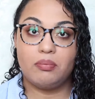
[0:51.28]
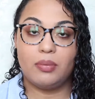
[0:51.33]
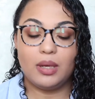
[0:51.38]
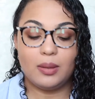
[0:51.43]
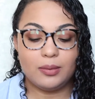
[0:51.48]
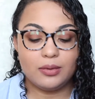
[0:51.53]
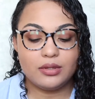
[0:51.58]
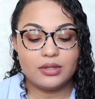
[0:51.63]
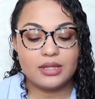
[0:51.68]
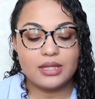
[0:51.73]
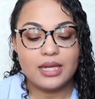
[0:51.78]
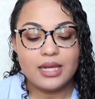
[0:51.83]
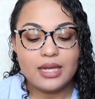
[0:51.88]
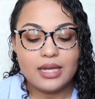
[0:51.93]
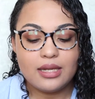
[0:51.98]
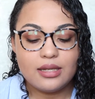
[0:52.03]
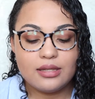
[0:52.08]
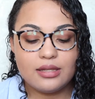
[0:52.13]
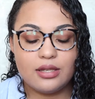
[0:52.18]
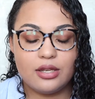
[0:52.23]
bubbles,
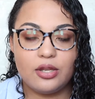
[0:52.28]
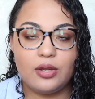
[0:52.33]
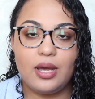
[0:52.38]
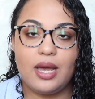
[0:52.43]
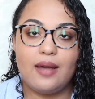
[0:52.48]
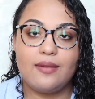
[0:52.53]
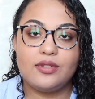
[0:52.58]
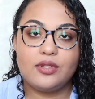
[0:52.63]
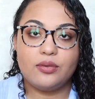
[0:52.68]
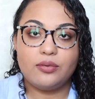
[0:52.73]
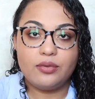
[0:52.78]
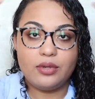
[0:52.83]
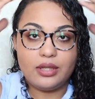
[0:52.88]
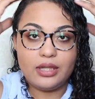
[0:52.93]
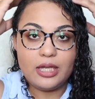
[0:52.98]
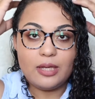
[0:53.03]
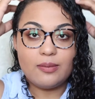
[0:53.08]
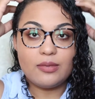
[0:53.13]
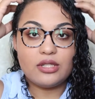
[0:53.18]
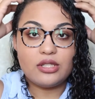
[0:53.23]
so you have to
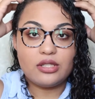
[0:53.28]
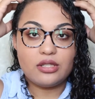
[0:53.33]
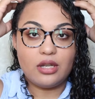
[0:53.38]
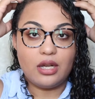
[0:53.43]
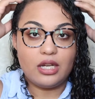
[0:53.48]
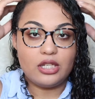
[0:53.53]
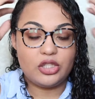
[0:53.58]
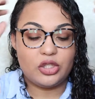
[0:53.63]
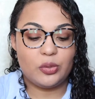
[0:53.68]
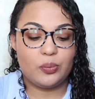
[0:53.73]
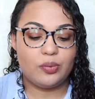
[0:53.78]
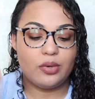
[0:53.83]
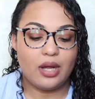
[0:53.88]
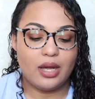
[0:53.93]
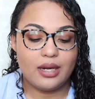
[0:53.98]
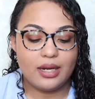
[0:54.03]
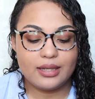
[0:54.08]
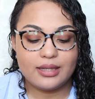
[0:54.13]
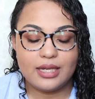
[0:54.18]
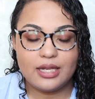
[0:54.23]
really massage the
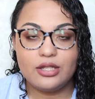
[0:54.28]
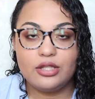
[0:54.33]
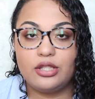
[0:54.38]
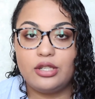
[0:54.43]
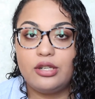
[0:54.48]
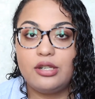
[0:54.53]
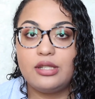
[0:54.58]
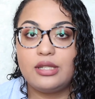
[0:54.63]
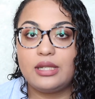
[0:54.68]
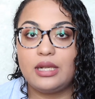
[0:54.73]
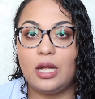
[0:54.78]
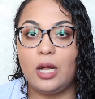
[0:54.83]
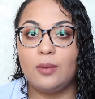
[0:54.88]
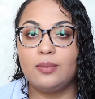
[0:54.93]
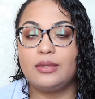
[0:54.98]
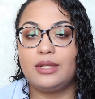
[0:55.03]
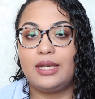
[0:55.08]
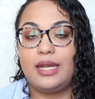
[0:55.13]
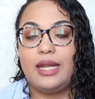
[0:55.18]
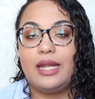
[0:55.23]
product into your
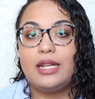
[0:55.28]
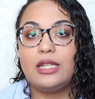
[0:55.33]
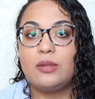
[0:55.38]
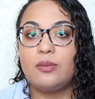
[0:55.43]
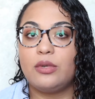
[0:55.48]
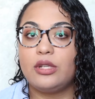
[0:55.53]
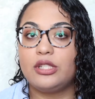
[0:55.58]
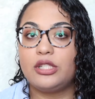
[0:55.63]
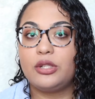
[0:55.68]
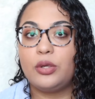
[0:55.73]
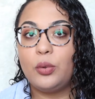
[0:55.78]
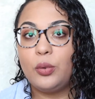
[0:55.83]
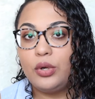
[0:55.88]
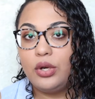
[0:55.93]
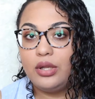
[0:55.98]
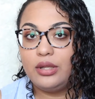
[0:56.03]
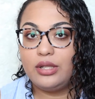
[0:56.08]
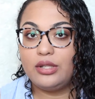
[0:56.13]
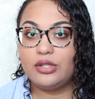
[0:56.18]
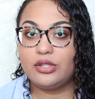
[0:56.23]
scalp to get as much
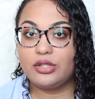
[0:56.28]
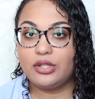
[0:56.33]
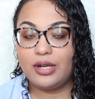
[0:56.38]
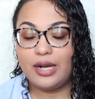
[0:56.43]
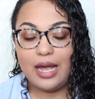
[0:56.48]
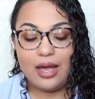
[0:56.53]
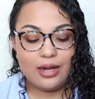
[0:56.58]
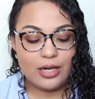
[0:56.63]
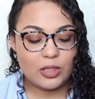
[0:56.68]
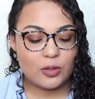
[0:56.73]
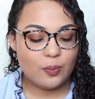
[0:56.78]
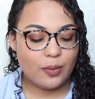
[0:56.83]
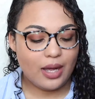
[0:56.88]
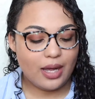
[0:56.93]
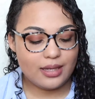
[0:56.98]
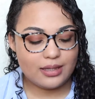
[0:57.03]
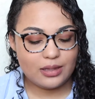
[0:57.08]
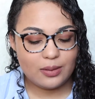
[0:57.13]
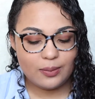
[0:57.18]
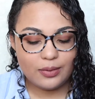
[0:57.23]
oil and dirt out as
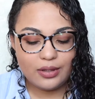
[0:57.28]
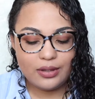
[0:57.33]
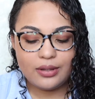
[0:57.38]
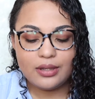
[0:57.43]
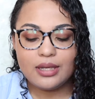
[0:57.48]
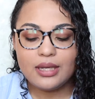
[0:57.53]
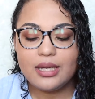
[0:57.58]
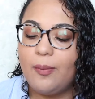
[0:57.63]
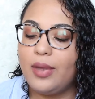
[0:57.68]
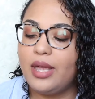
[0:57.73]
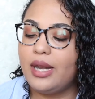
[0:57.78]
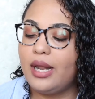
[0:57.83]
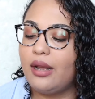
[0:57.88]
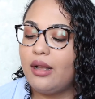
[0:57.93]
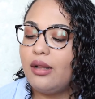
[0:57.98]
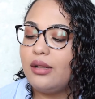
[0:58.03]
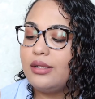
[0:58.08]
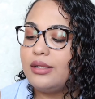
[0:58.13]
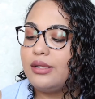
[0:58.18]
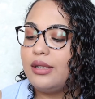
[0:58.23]
possible. And I
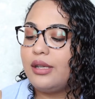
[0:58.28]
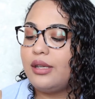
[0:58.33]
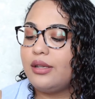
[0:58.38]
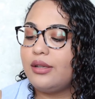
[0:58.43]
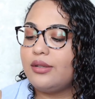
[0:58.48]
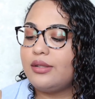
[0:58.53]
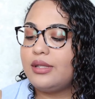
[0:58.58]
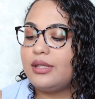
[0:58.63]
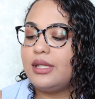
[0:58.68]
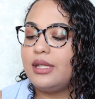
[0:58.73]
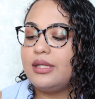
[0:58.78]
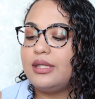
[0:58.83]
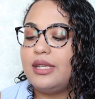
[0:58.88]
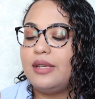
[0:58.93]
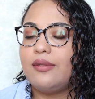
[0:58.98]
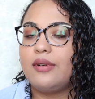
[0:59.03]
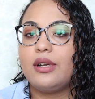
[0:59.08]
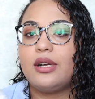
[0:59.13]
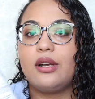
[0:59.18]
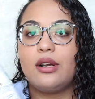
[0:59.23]
also used the
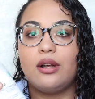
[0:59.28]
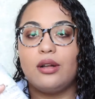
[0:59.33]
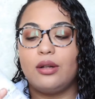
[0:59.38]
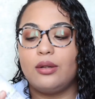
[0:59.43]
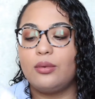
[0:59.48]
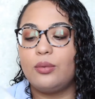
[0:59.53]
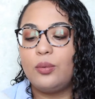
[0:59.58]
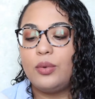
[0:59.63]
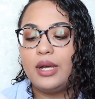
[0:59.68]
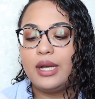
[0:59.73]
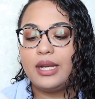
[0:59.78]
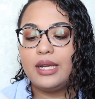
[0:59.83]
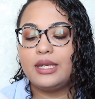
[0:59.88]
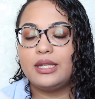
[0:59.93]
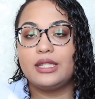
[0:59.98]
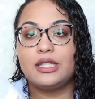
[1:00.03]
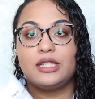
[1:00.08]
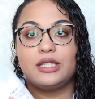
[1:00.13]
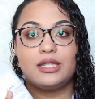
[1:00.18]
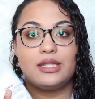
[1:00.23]
DEVACURL
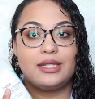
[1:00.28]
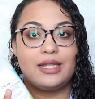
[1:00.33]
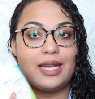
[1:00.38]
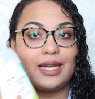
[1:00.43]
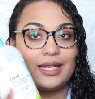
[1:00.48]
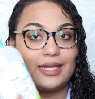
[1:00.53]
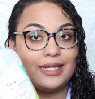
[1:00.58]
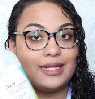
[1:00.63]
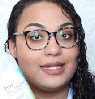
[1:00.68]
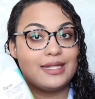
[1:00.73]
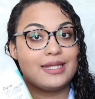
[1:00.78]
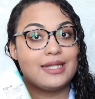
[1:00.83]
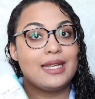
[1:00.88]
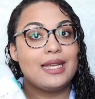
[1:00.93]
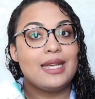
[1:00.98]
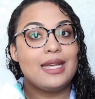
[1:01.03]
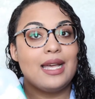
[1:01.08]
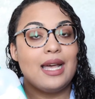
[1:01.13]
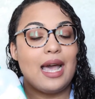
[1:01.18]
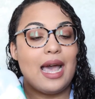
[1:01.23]
Condition Decadence
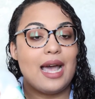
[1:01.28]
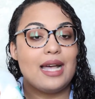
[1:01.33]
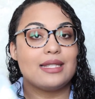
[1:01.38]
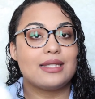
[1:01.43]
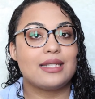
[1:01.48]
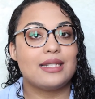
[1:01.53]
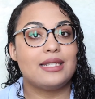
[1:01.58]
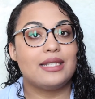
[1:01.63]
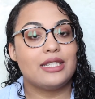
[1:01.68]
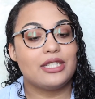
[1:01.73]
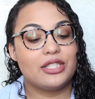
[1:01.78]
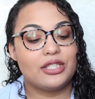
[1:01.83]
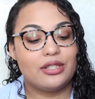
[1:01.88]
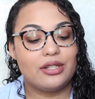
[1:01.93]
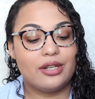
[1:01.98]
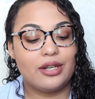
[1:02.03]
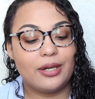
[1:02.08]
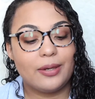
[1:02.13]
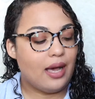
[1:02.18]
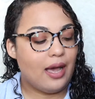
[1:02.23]
as
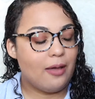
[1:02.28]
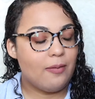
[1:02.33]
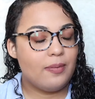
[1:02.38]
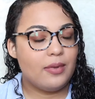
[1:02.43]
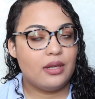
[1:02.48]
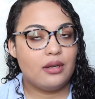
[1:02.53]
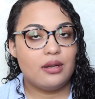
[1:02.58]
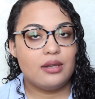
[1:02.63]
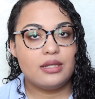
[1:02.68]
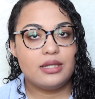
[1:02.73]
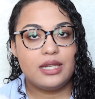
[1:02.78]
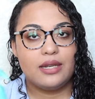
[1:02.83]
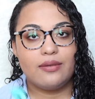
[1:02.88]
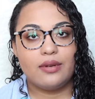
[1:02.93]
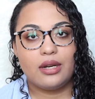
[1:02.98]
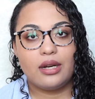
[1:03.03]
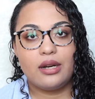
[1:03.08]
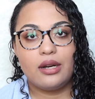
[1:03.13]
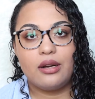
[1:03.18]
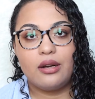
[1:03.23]
conditioner. I've been on
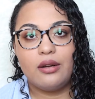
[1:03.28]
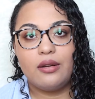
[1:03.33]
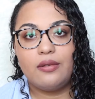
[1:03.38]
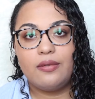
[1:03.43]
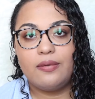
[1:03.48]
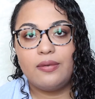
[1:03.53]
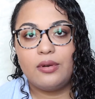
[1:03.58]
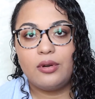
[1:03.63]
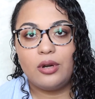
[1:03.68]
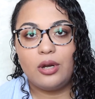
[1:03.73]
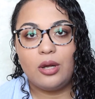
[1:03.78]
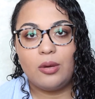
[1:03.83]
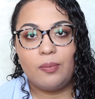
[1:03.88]
DEVACURL for